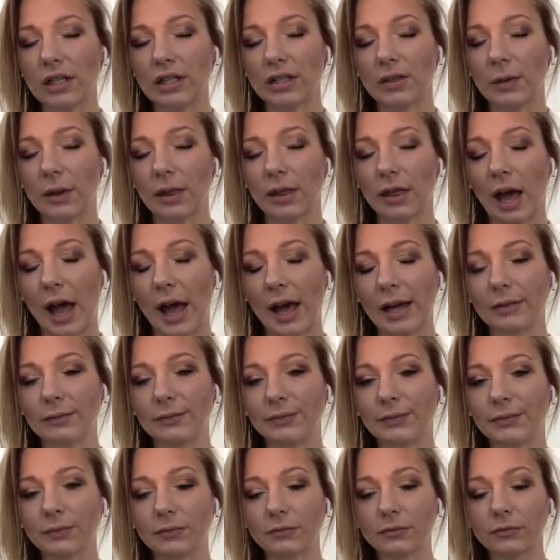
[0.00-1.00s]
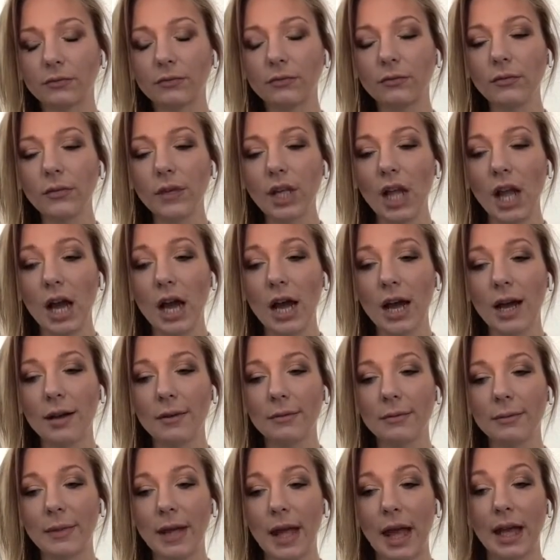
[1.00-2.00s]
with that.
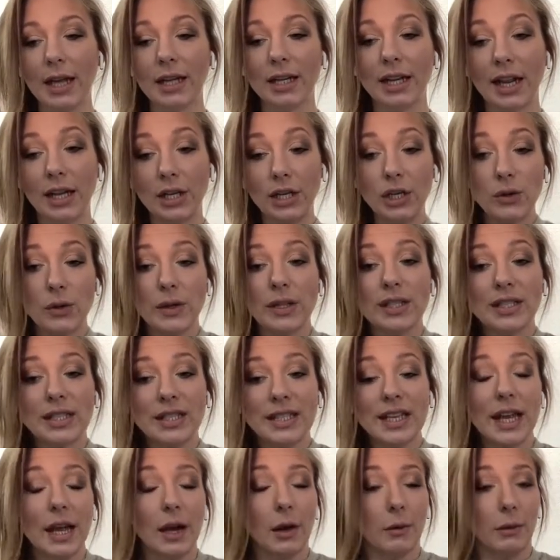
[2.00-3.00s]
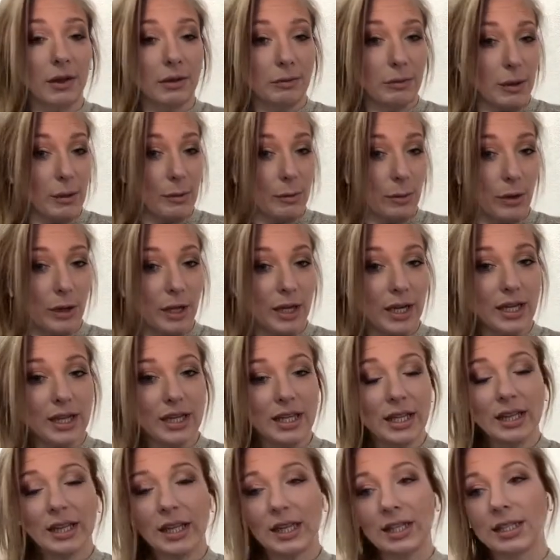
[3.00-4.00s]
Okay. And you can see it with people. And I
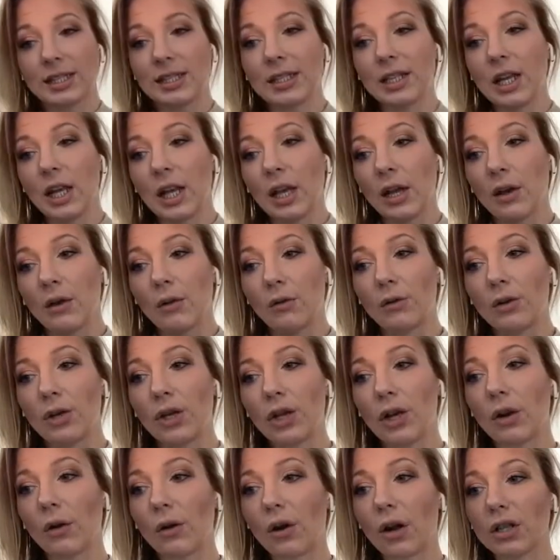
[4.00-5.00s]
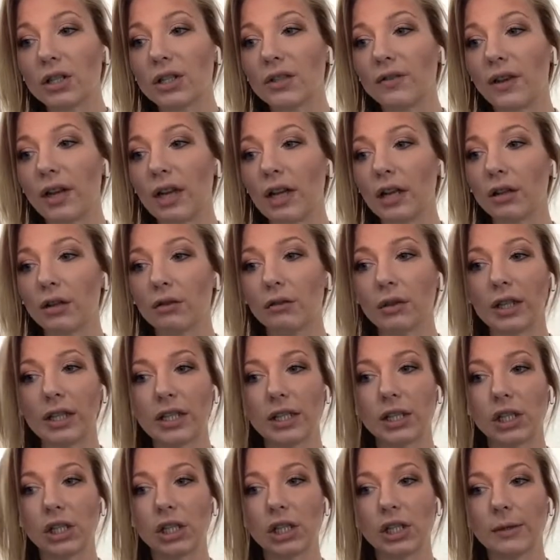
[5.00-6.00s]
think that's, cultivating the
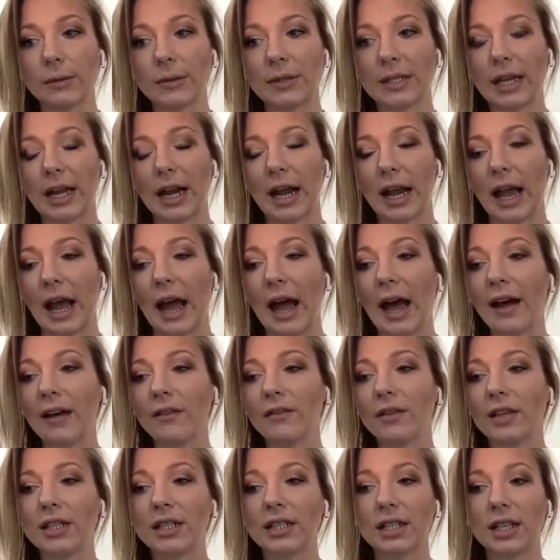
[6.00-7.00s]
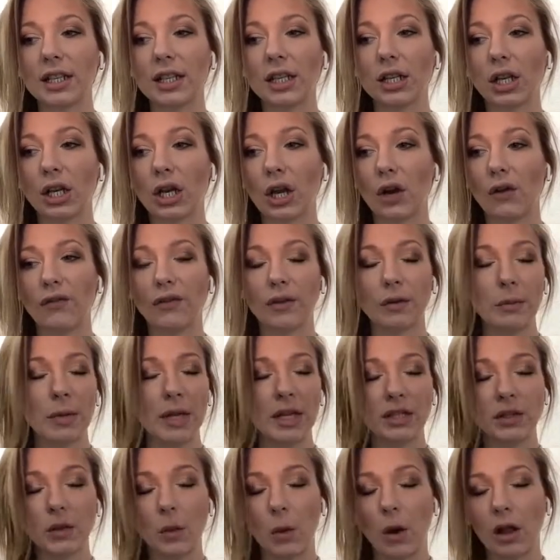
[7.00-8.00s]
relationships that I have is, for me,
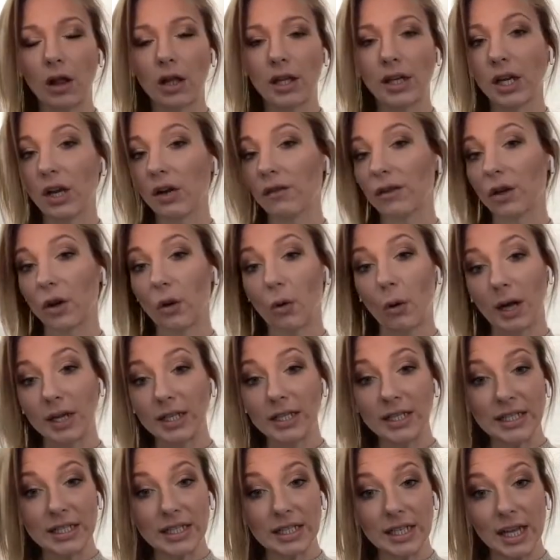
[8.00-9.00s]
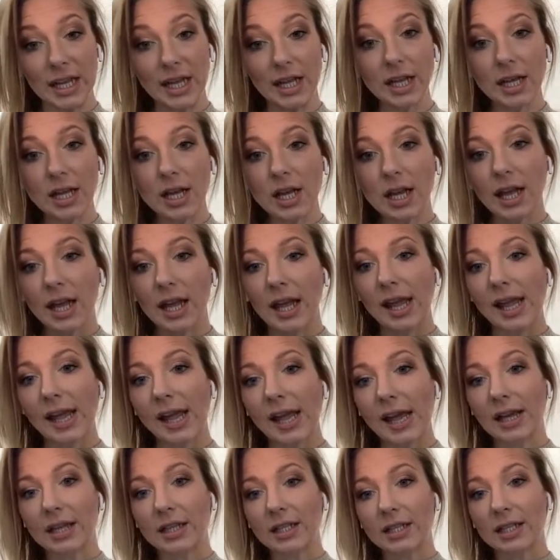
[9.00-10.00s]
it's quality over quantity.
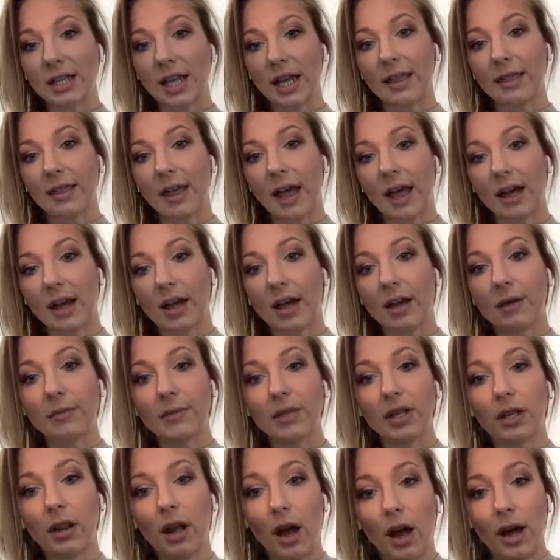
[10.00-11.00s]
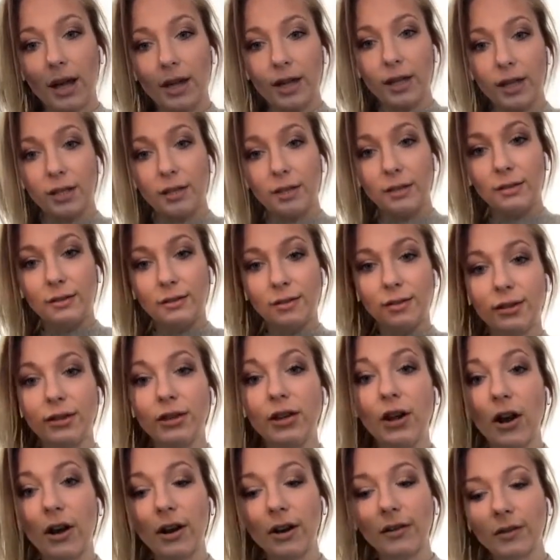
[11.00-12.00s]
And that comes a lot. And
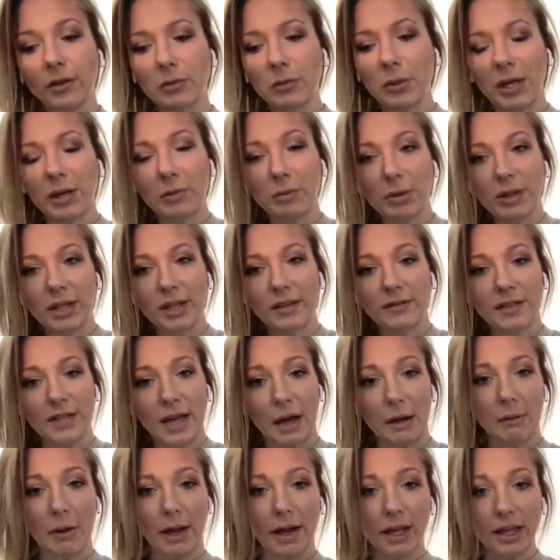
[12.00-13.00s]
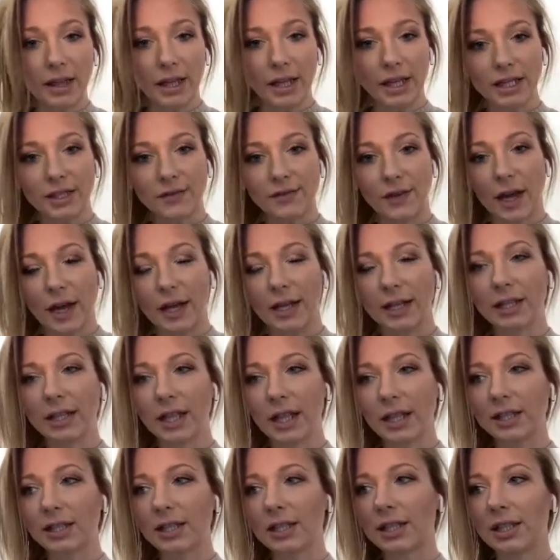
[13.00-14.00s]
not everybody believes that way. And that's fine.
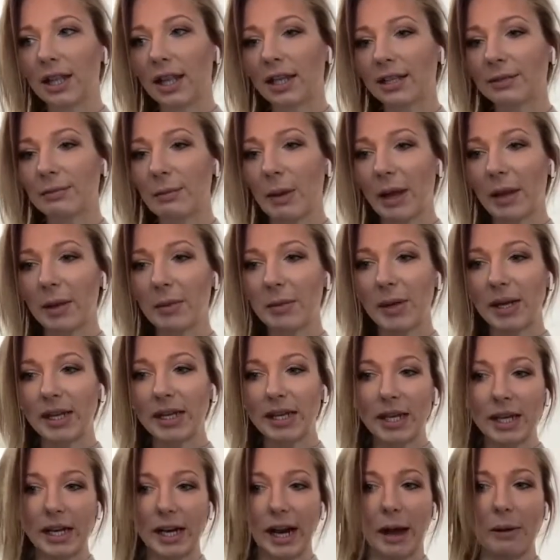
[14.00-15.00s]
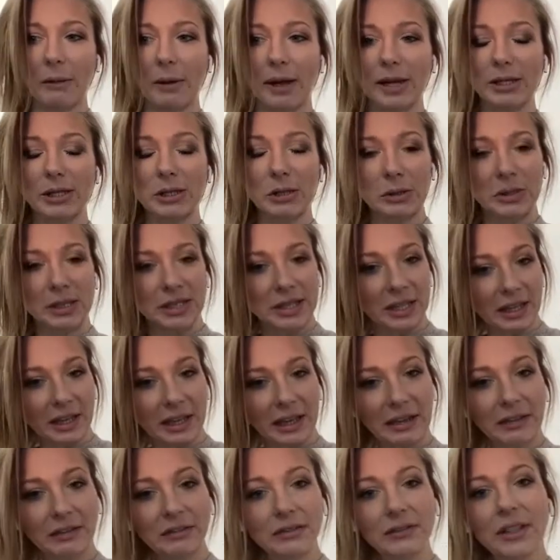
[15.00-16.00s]
That's my opinion and how I choose to
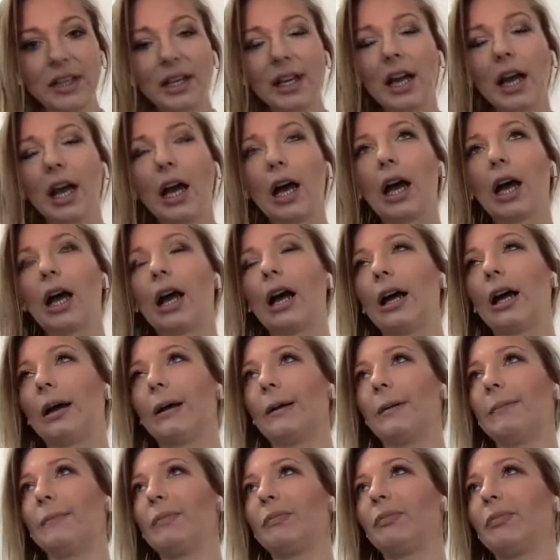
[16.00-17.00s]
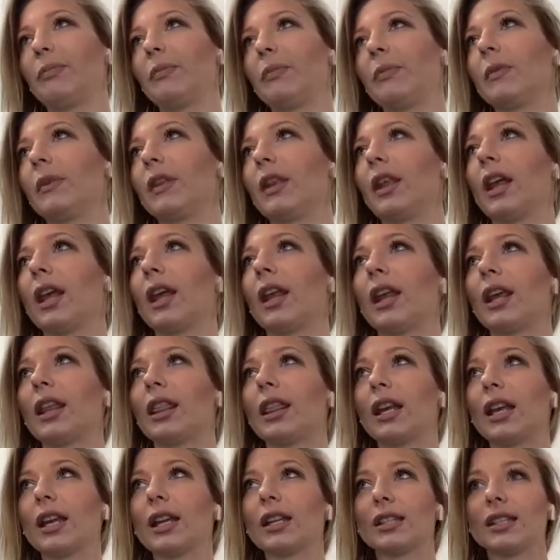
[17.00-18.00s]
live. And I
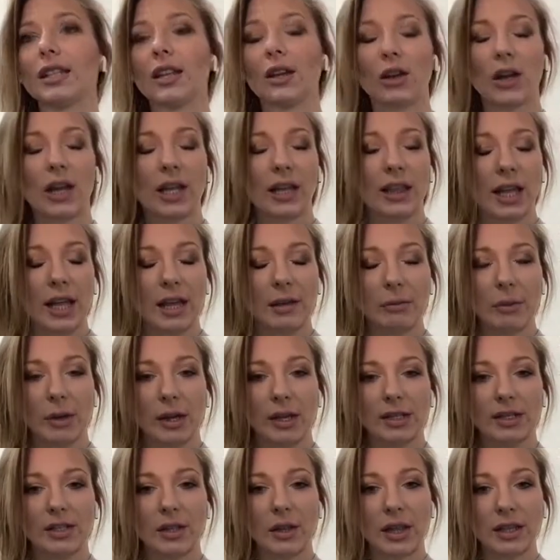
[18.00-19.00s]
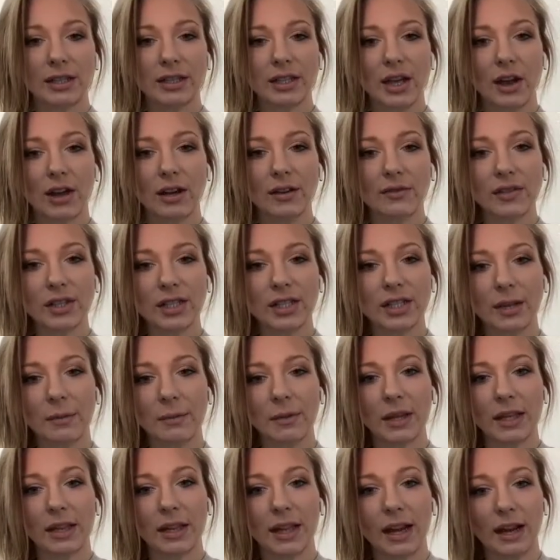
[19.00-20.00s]
think it's a great thing, so that's kind of just
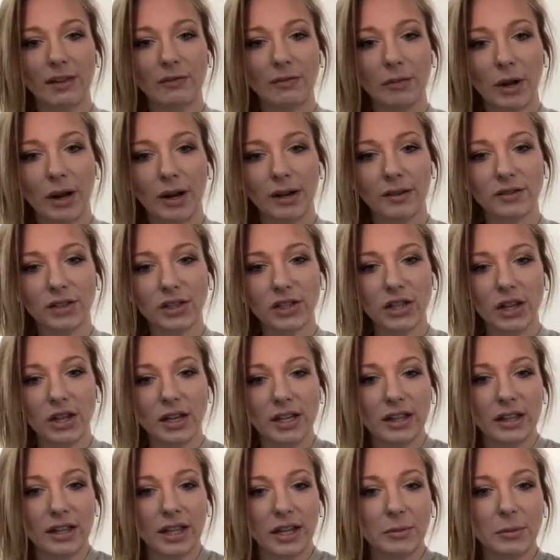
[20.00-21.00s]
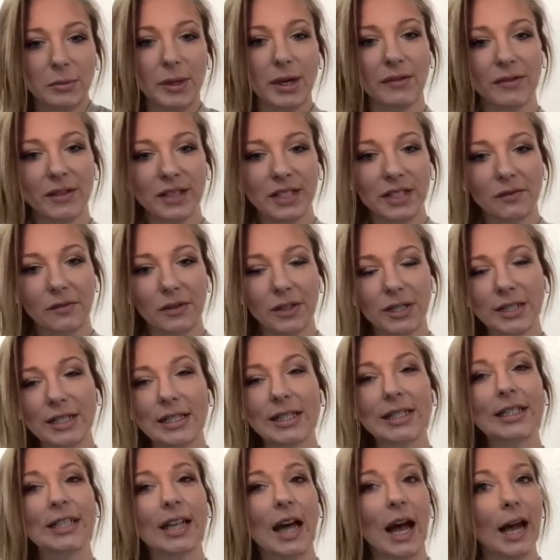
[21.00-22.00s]
something that I've brought. I've just got a little bit of a different
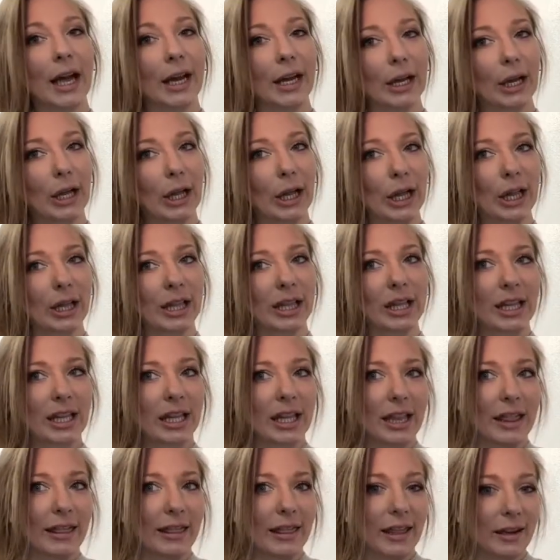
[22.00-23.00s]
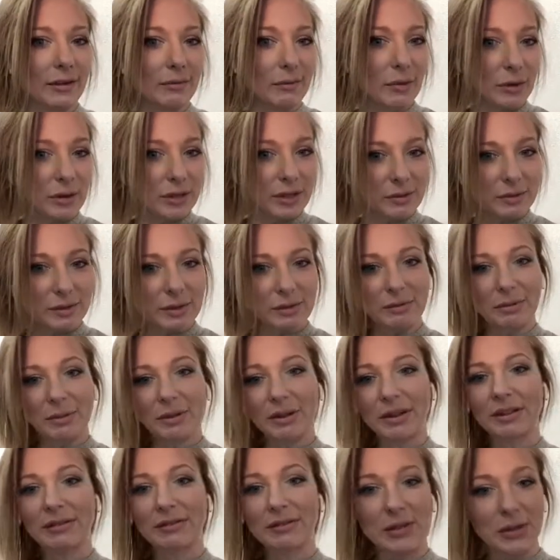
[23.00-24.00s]
style than most
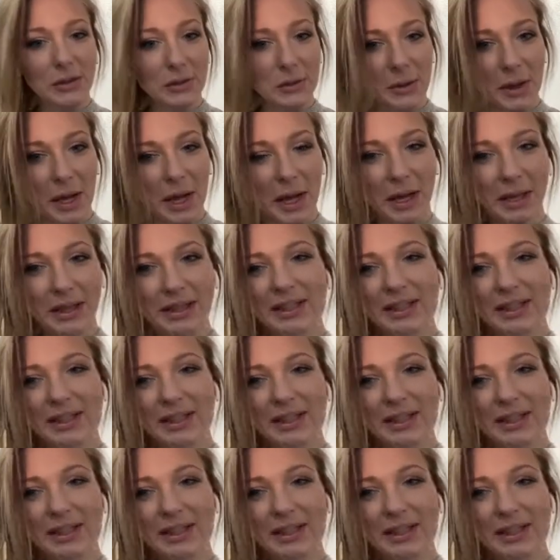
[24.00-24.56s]
people, if you will.